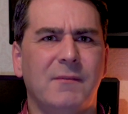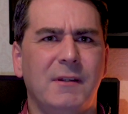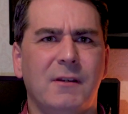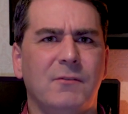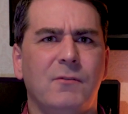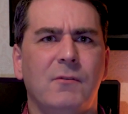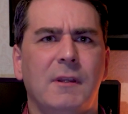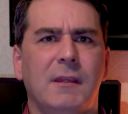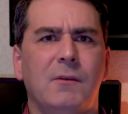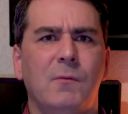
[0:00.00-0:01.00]
video,
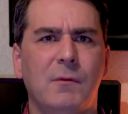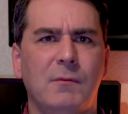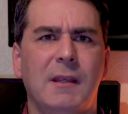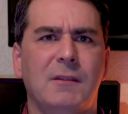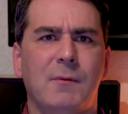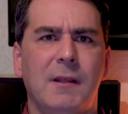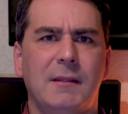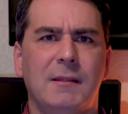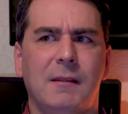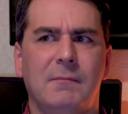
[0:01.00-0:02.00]
surely. You will need to
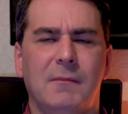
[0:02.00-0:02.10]
edit it.